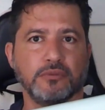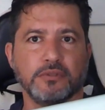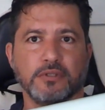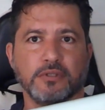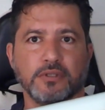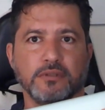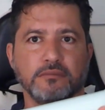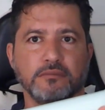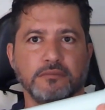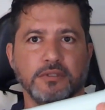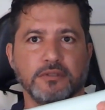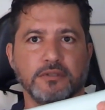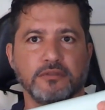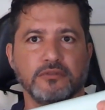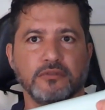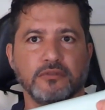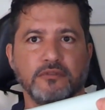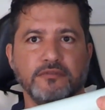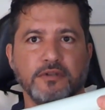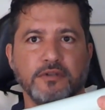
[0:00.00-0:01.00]
between
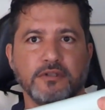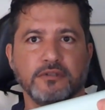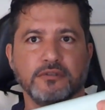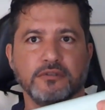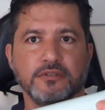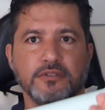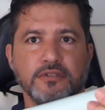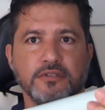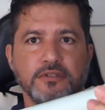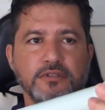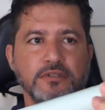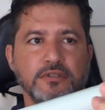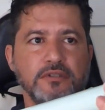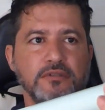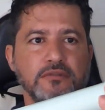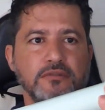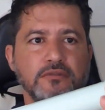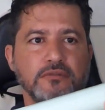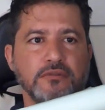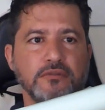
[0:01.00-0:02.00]
the sofa
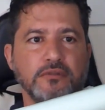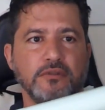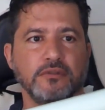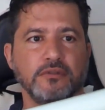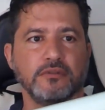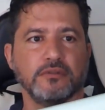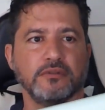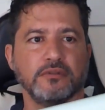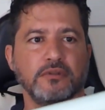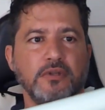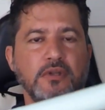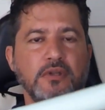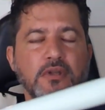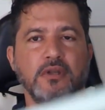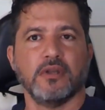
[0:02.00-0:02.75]
cushions or